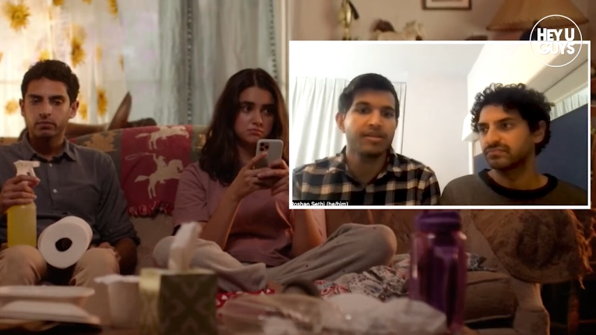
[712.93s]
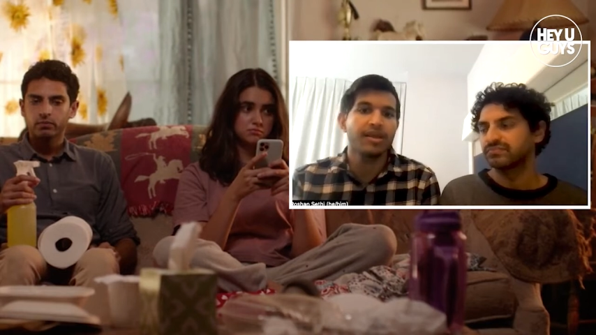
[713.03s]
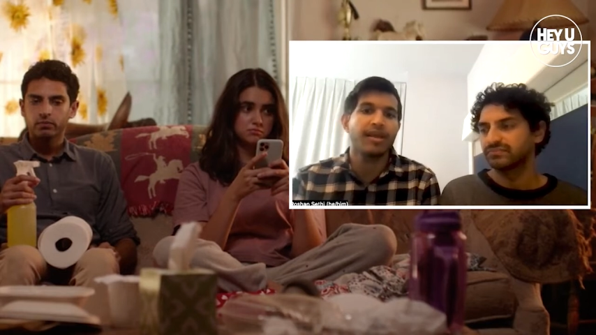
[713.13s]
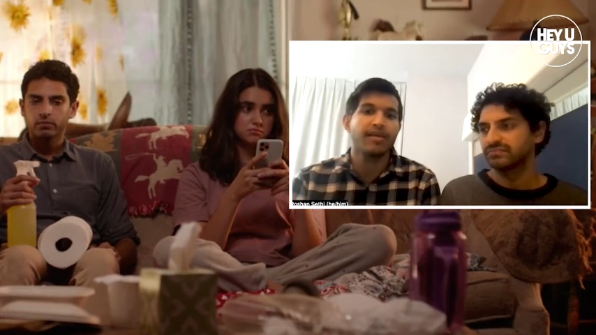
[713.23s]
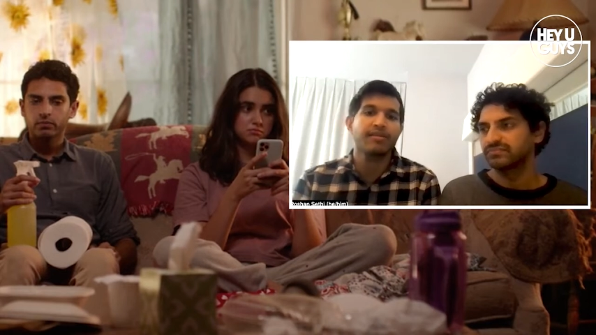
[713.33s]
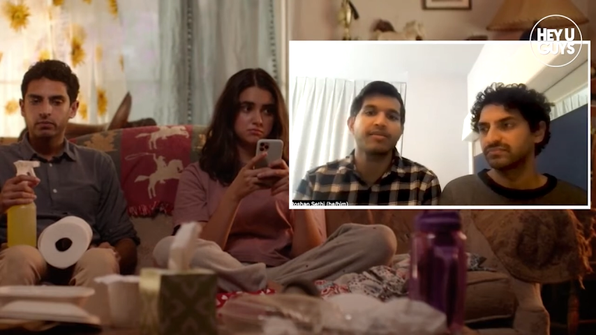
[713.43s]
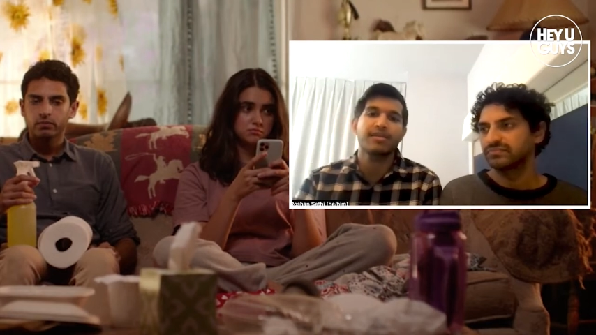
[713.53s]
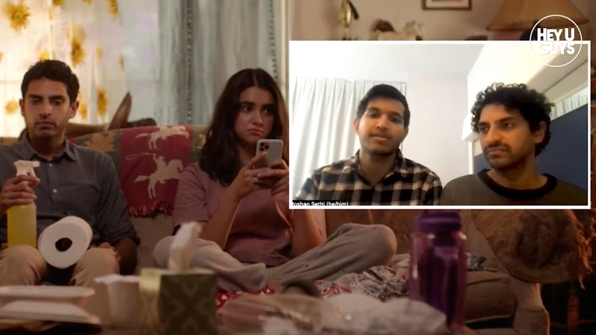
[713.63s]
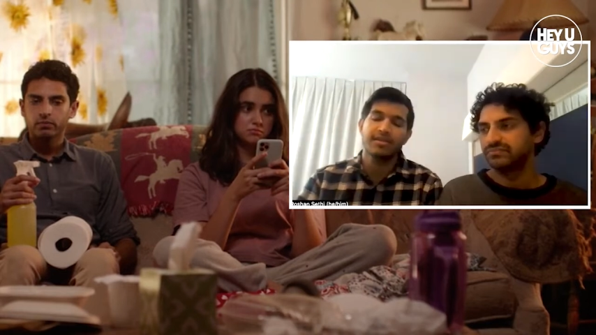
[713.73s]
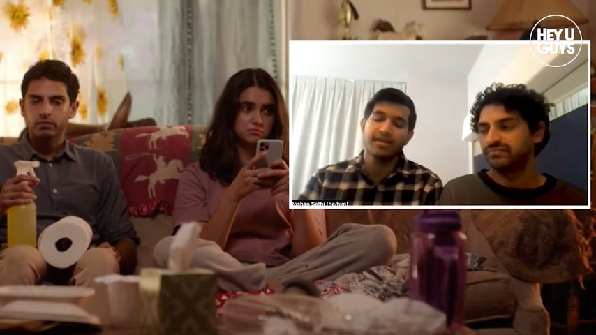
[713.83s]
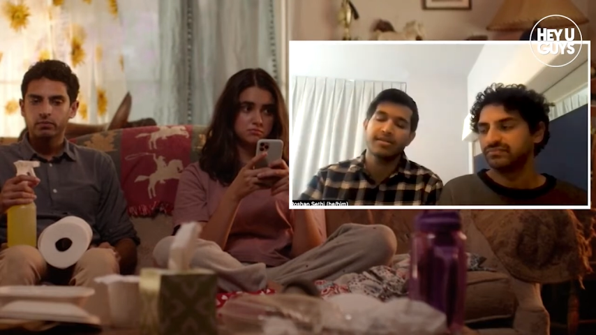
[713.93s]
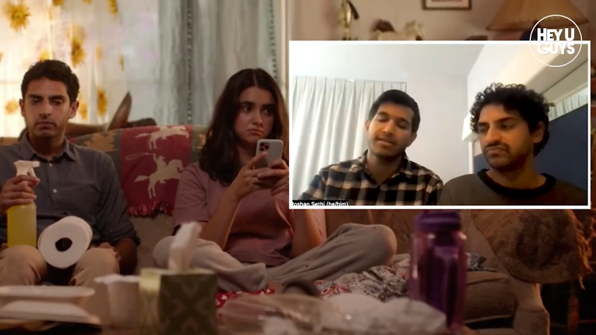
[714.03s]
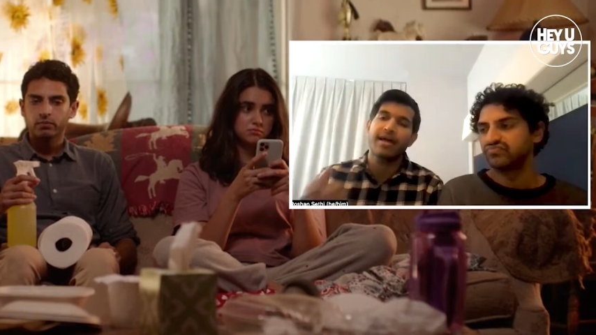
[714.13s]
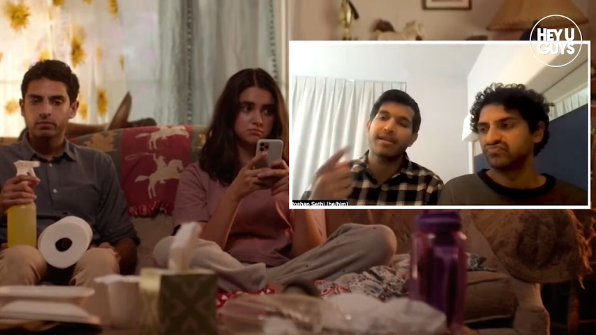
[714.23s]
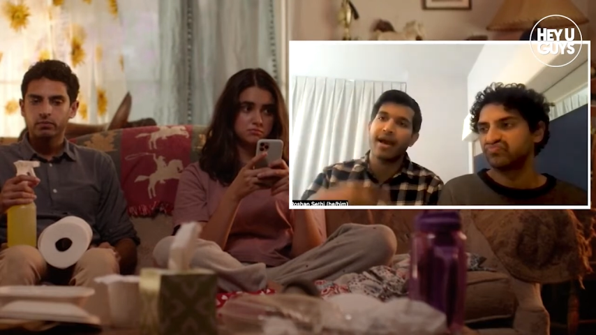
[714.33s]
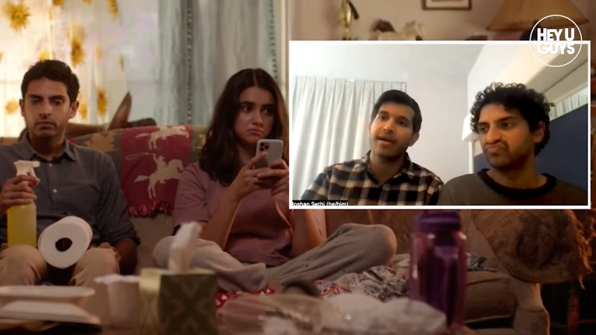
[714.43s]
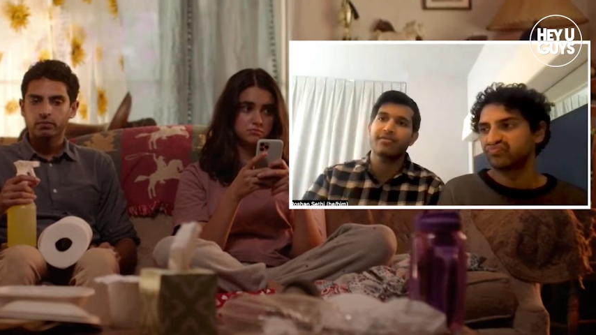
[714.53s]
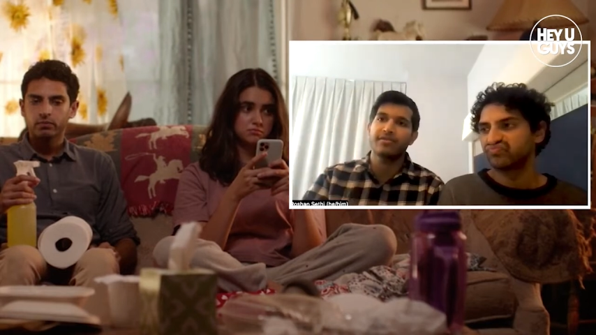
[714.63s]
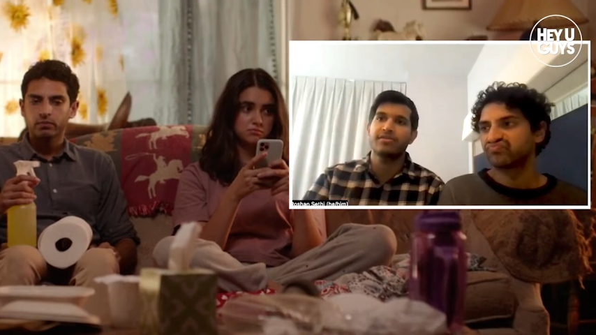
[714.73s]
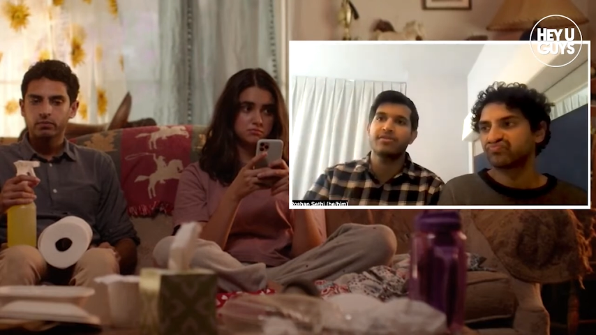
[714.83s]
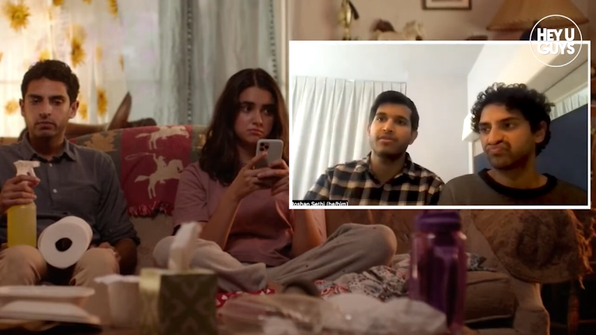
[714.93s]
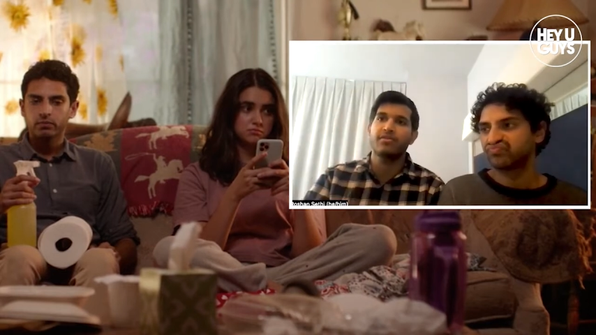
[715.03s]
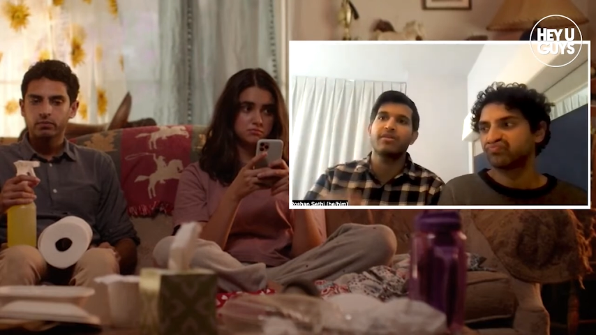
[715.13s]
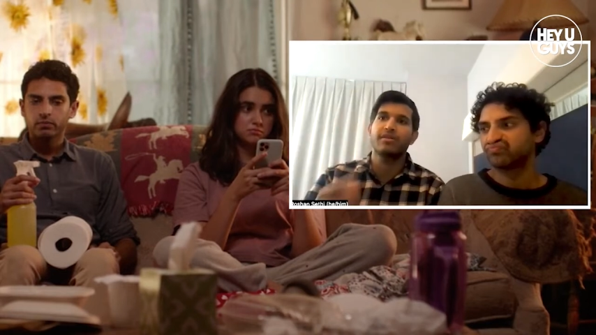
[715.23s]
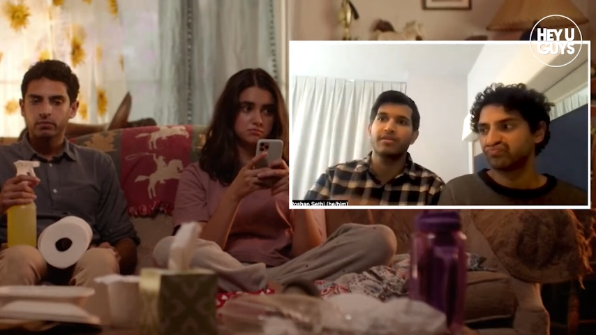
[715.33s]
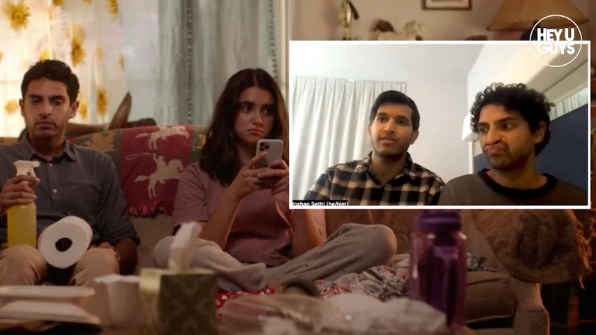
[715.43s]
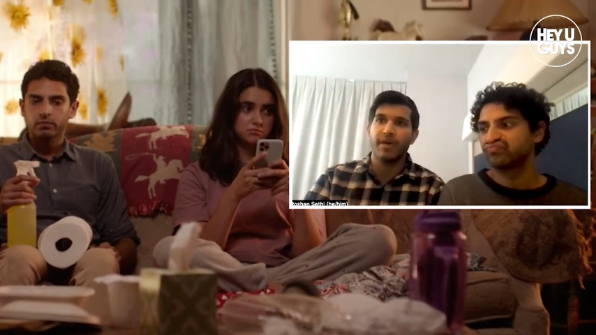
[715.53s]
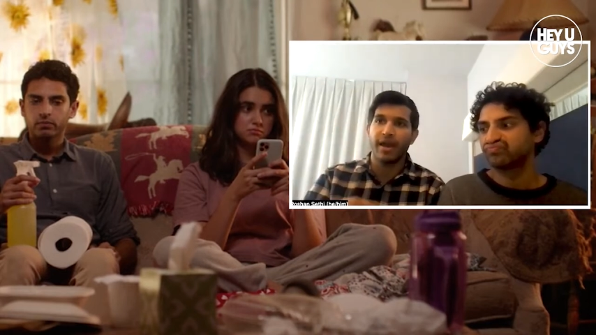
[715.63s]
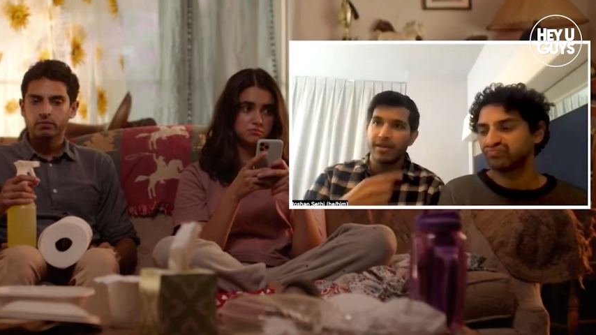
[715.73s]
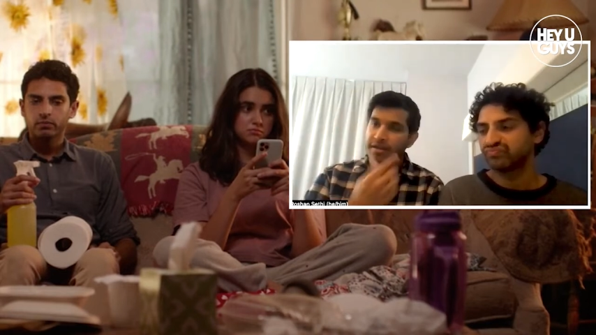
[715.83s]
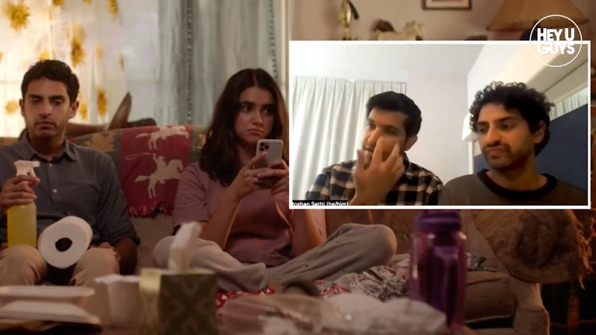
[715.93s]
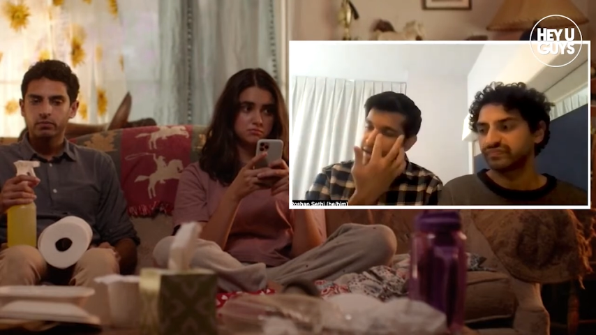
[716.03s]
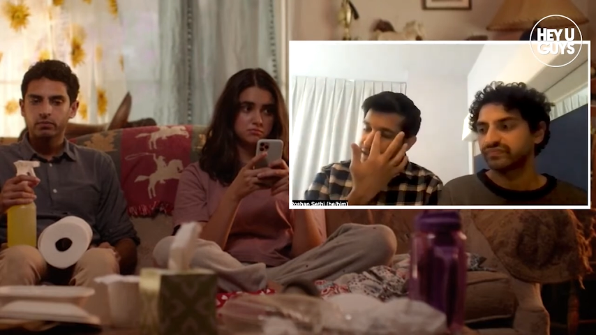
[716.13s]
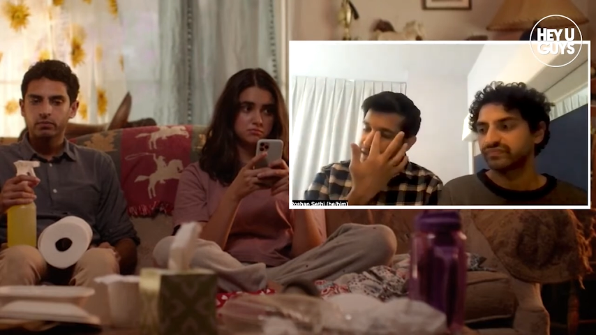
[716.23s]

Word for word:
Speaker 1: And I think that's it's that lack of interiority and humanity